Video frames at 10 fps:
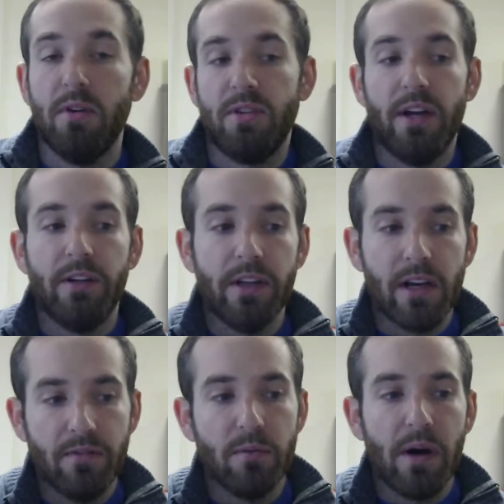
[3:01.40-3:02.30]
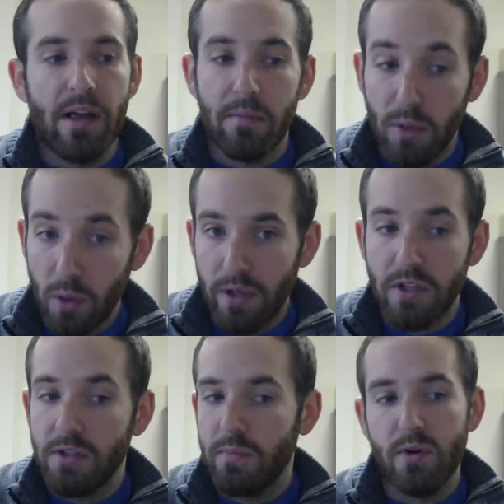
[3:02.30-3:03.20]
most likely covered by the
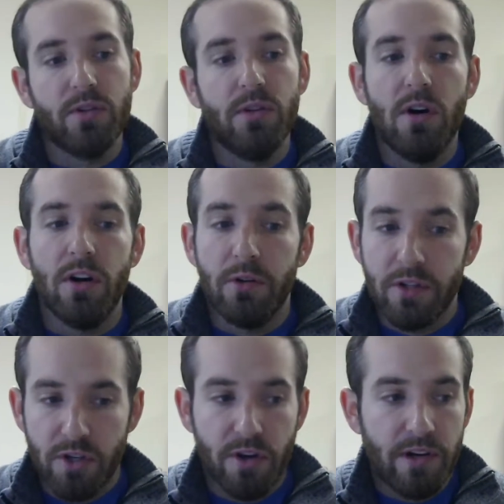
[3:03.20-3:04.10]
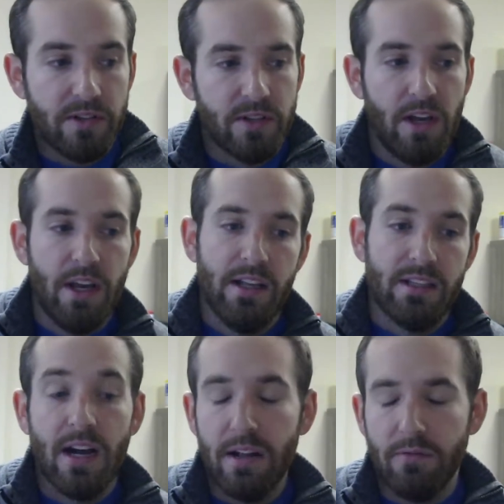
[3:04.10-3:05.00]
employee's personal auto insurance. It's
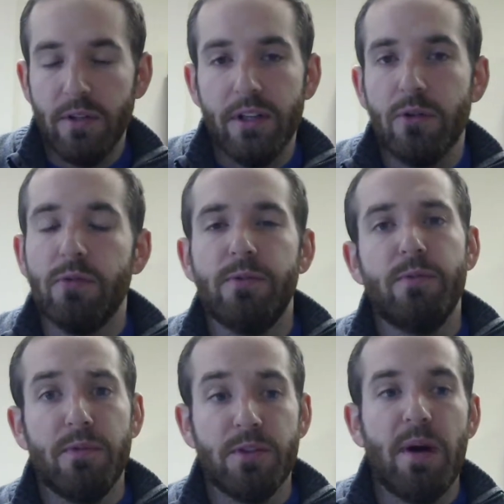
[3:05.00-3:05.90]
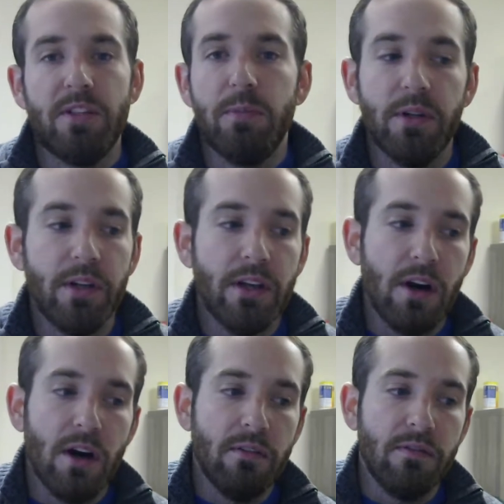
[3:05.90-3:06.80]
not really the responsibility
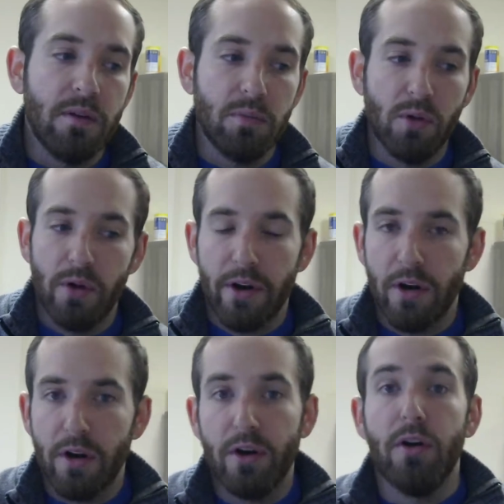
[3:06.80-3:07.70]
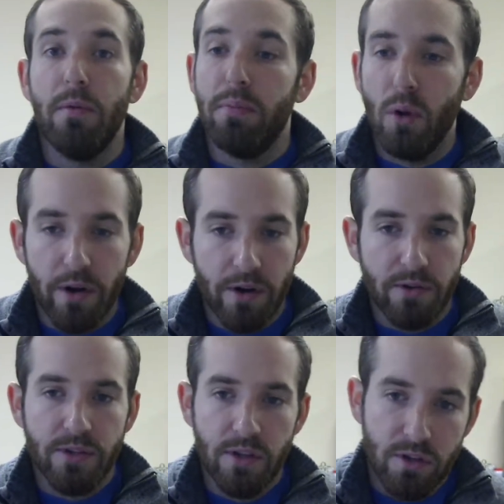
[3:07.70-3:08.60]
of the employer or
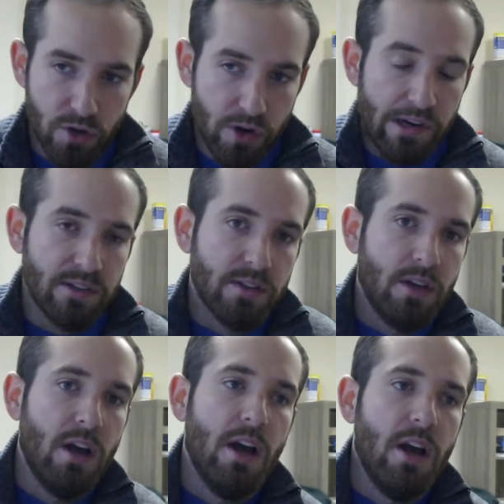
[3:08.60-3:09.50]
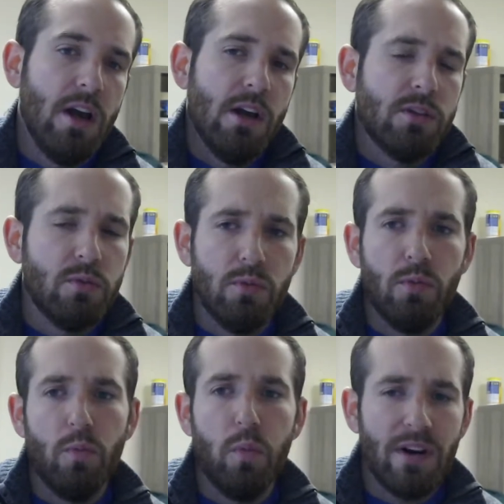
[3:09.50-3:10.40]
employer's insurance.
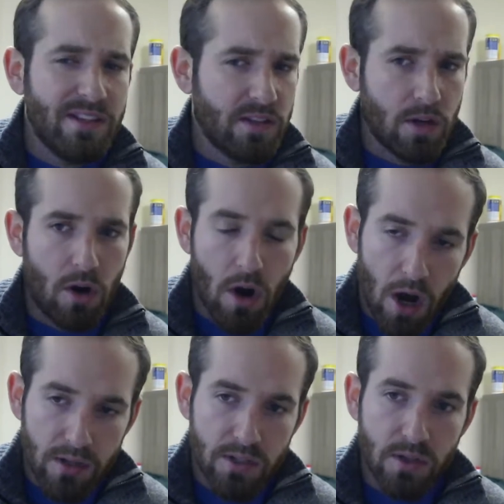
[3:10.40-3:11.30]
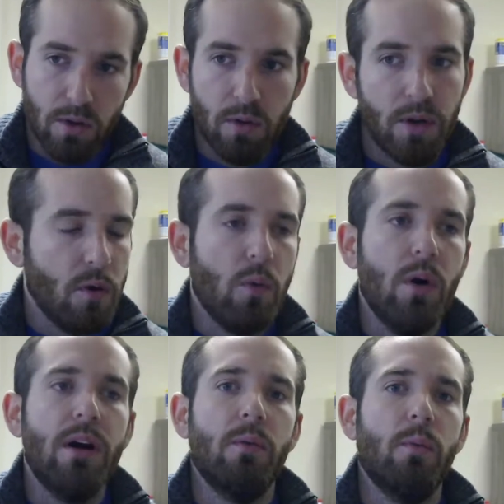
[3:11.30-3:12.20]
So what does this cost?
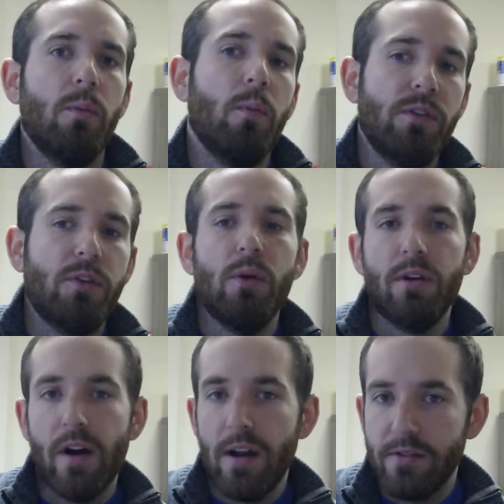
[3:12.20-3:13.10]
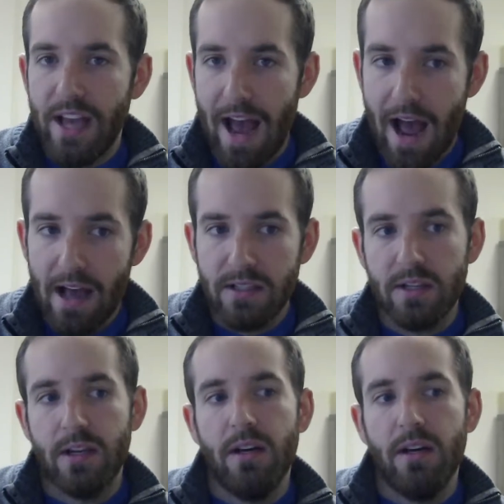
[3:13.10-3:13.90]
What do underwriters ask?